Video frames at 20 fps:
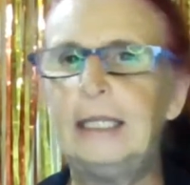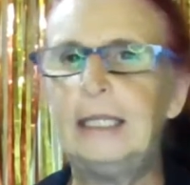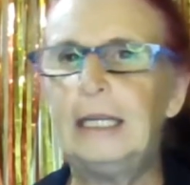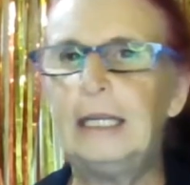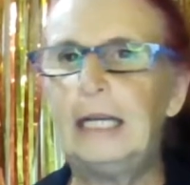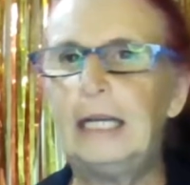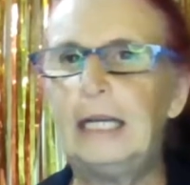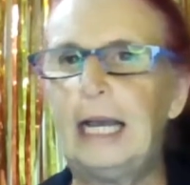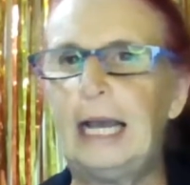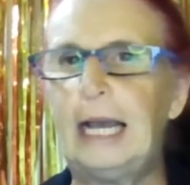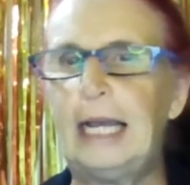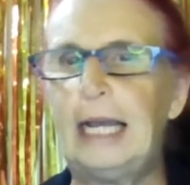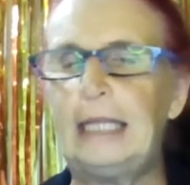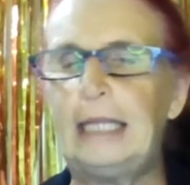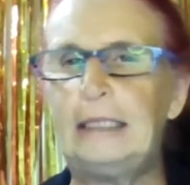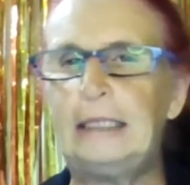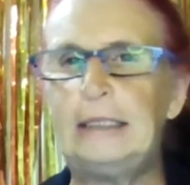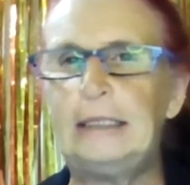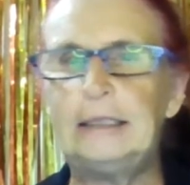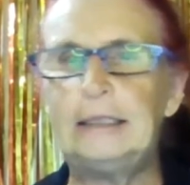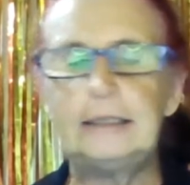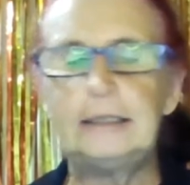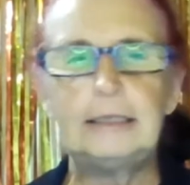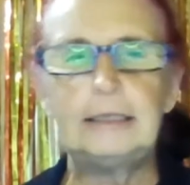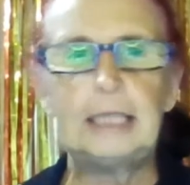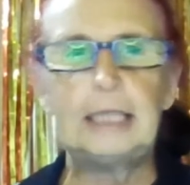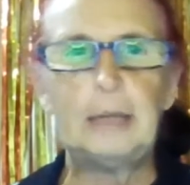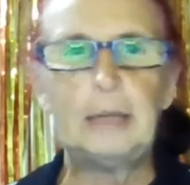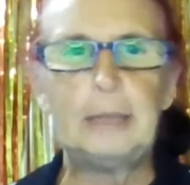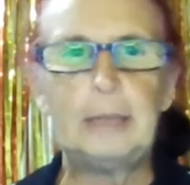and
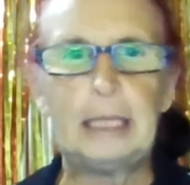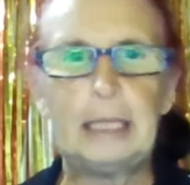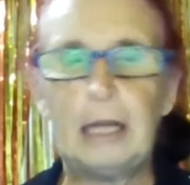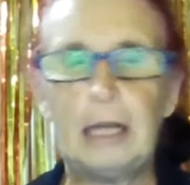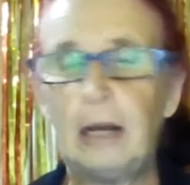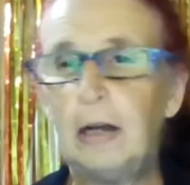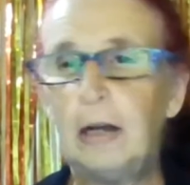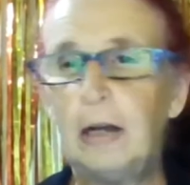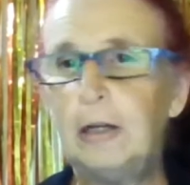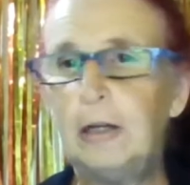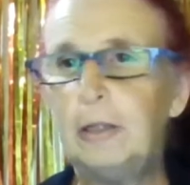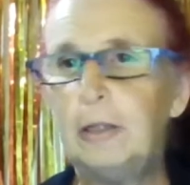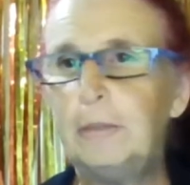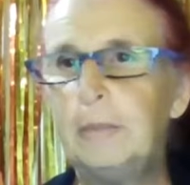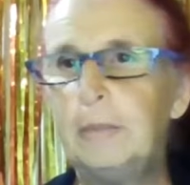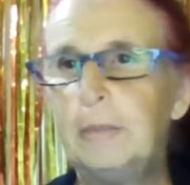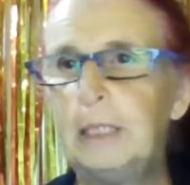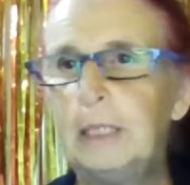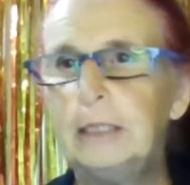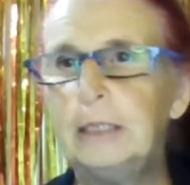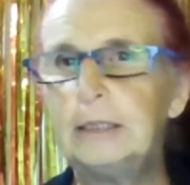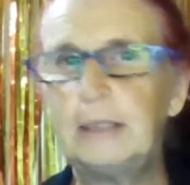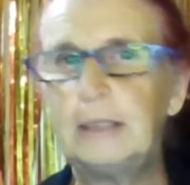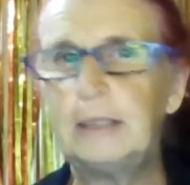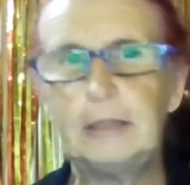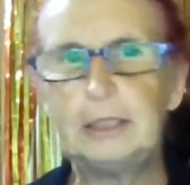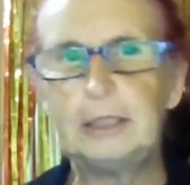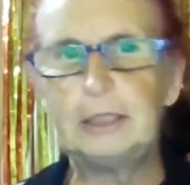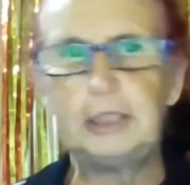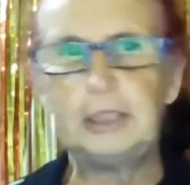coming home. So
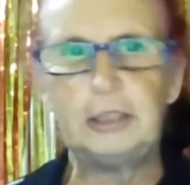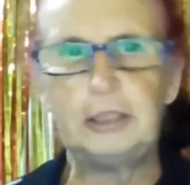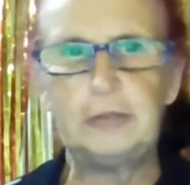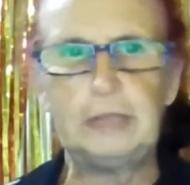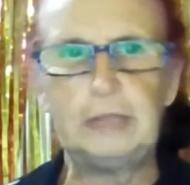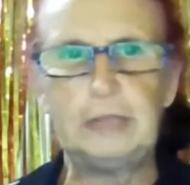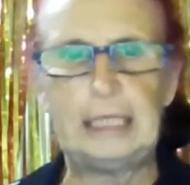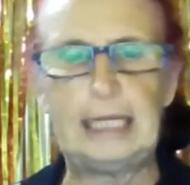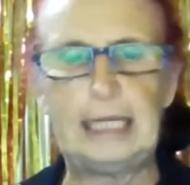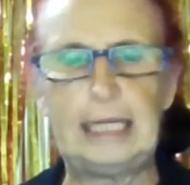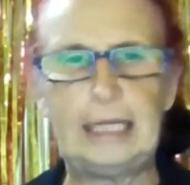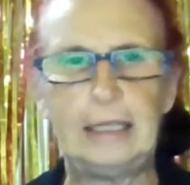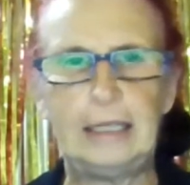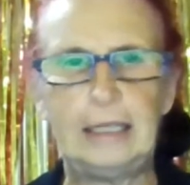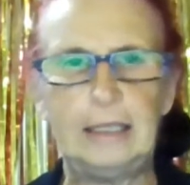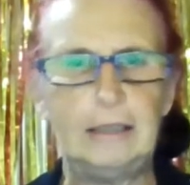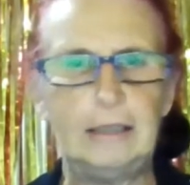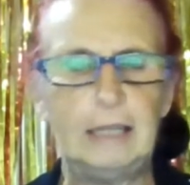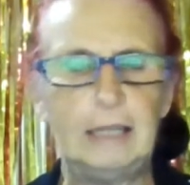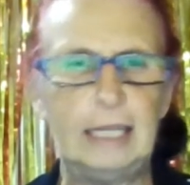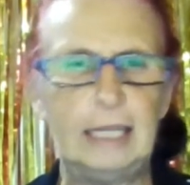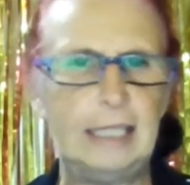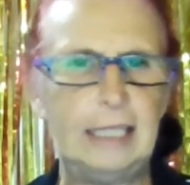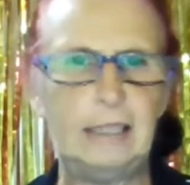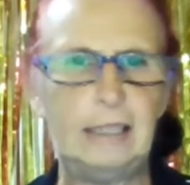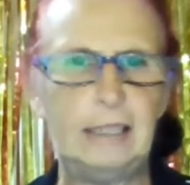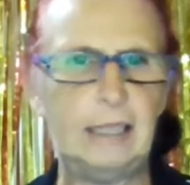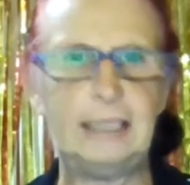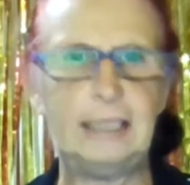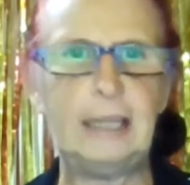it's just really a
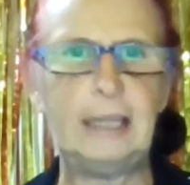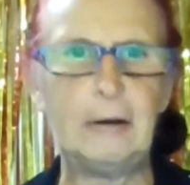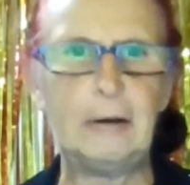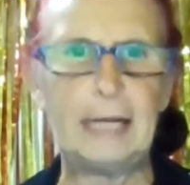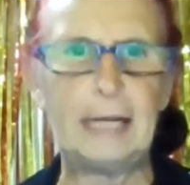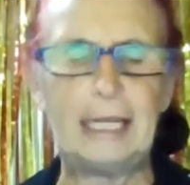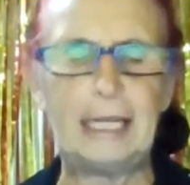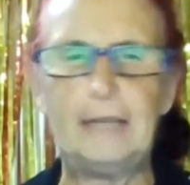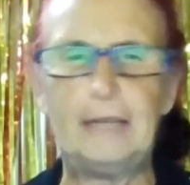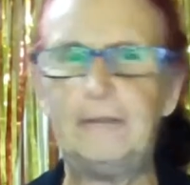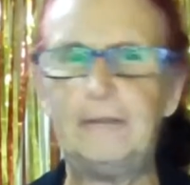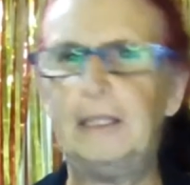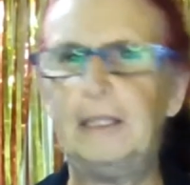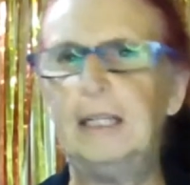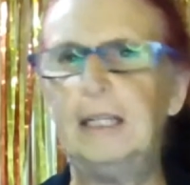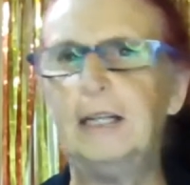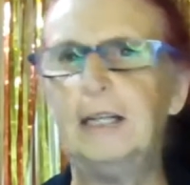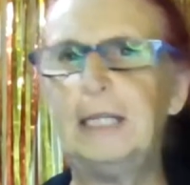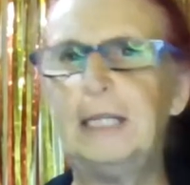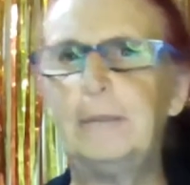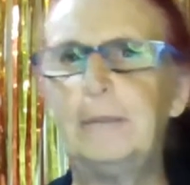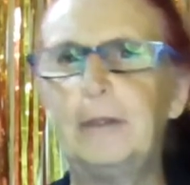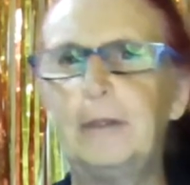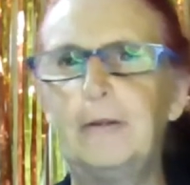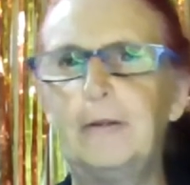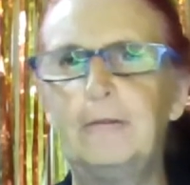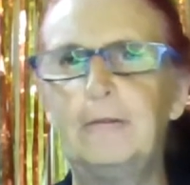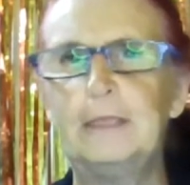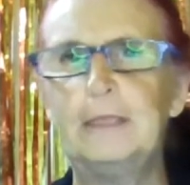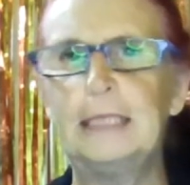night, if you like. But
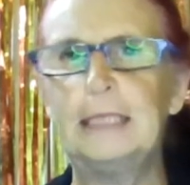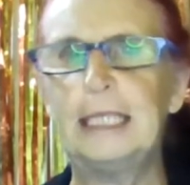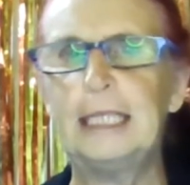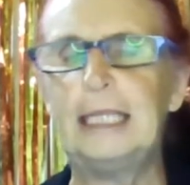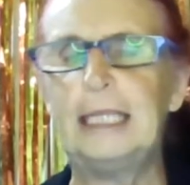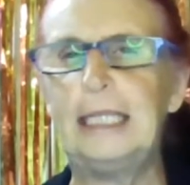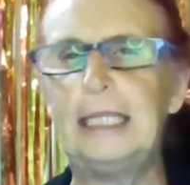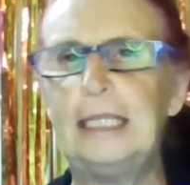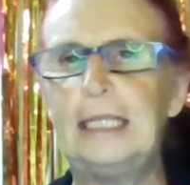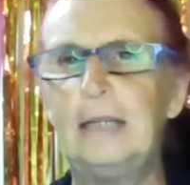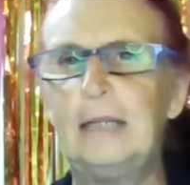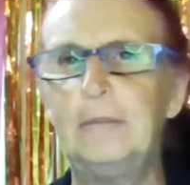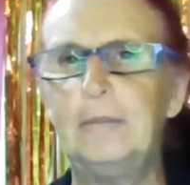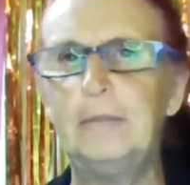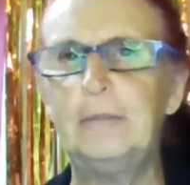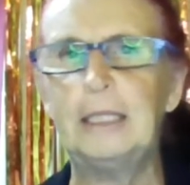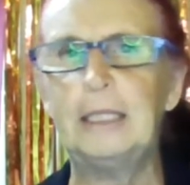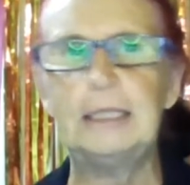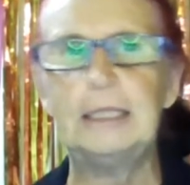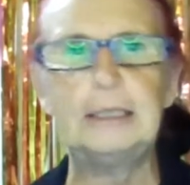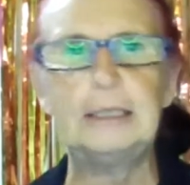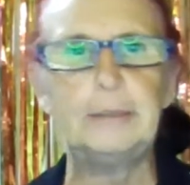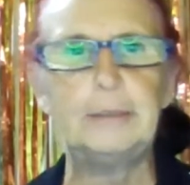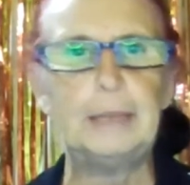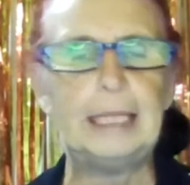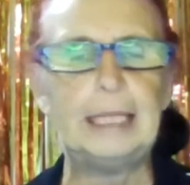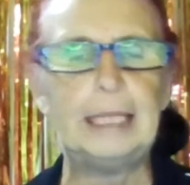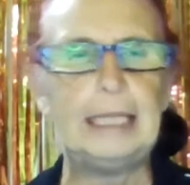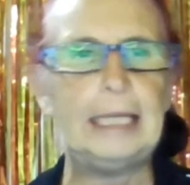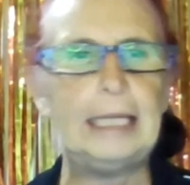obviously I'm going to
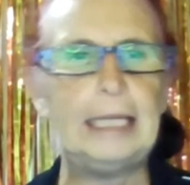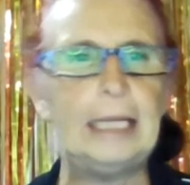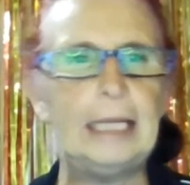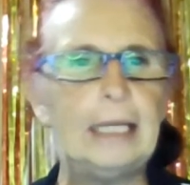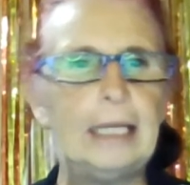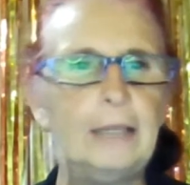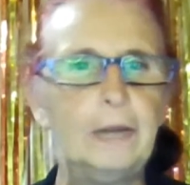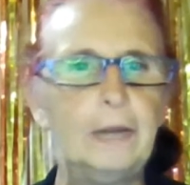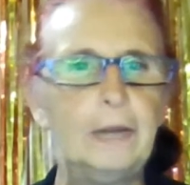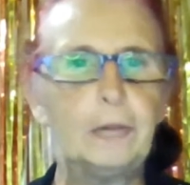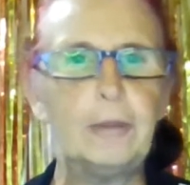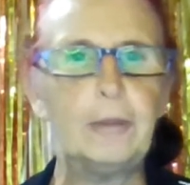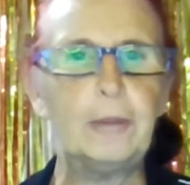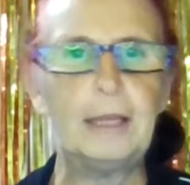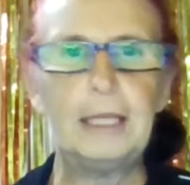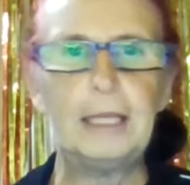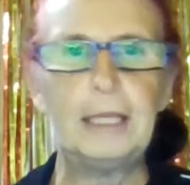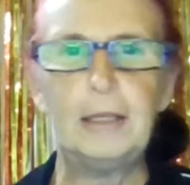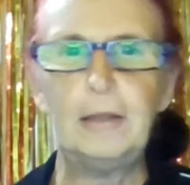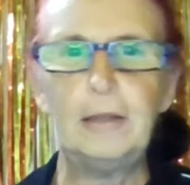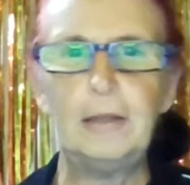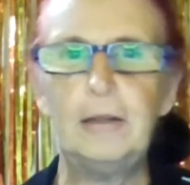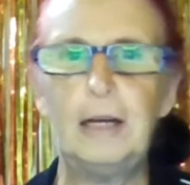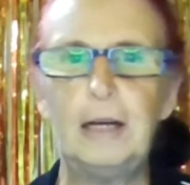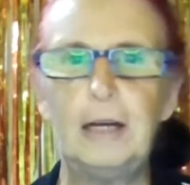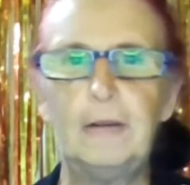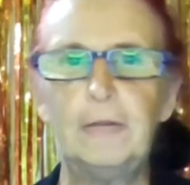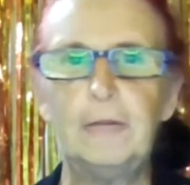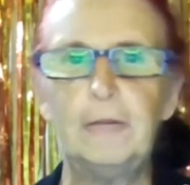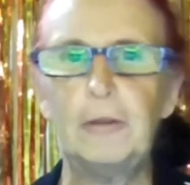be not with you
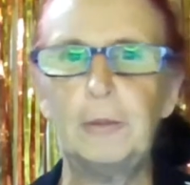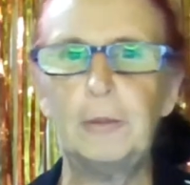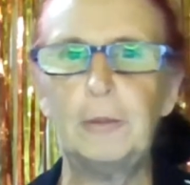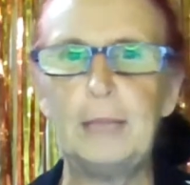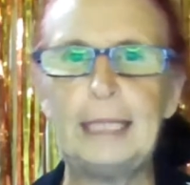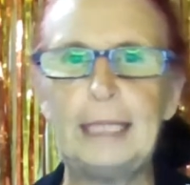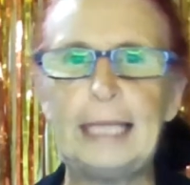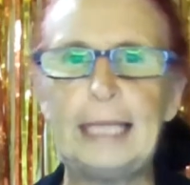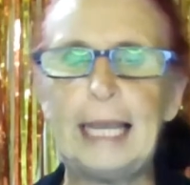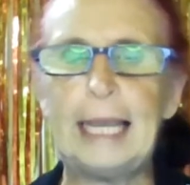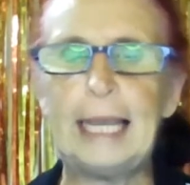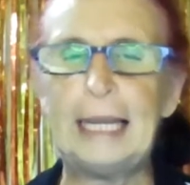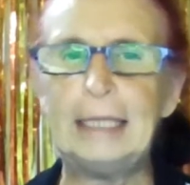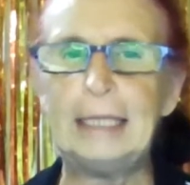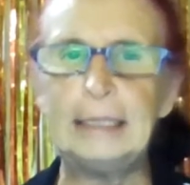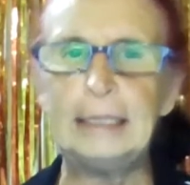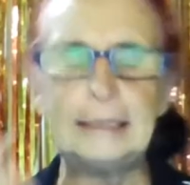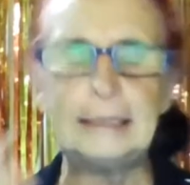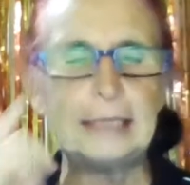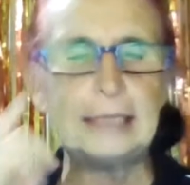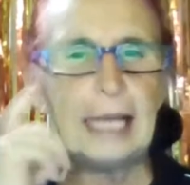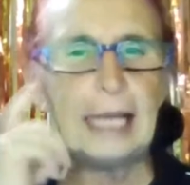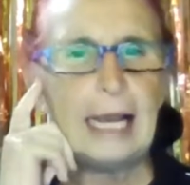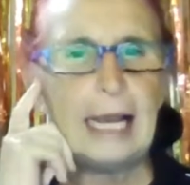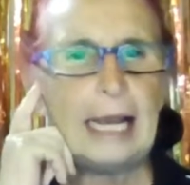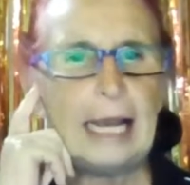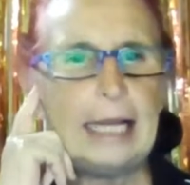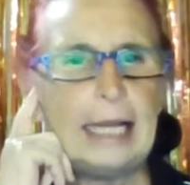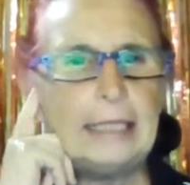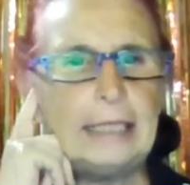over the weekend.
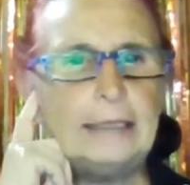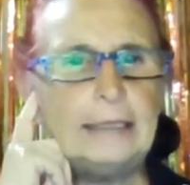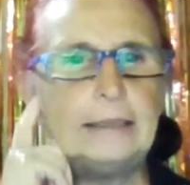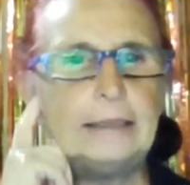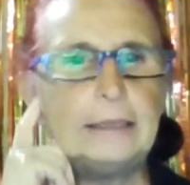And